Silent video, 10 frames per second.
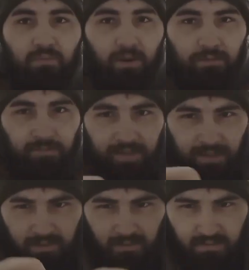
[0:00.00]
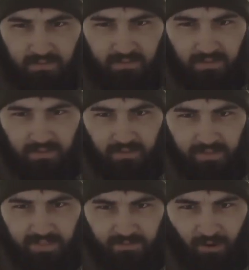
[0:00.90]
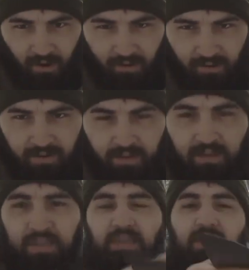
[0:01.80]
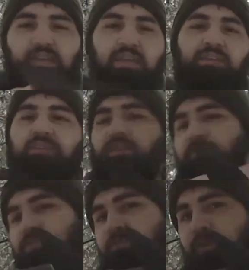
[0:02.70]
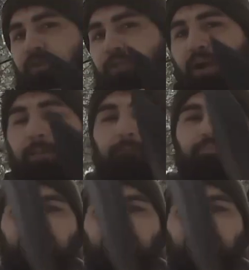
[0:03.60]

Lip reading: roughly this far into the deer's vertebrae,